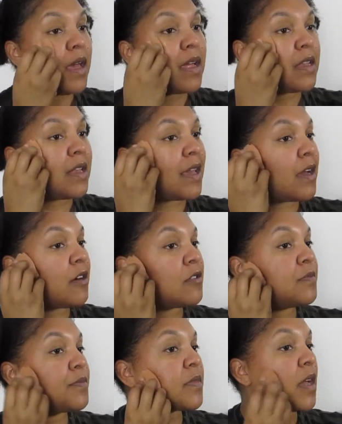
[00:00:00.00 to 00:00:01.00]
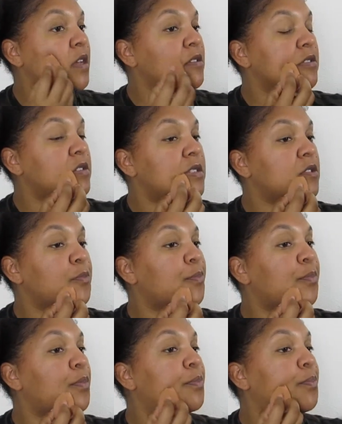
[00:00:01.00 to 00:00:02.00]
Now, I used to
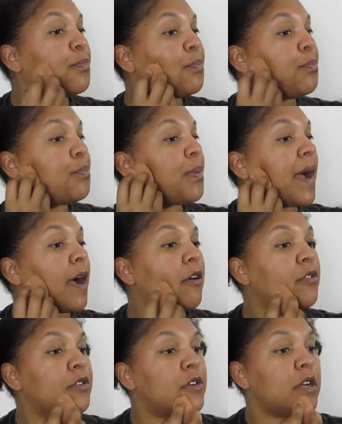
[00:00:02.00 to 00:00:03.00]
powder,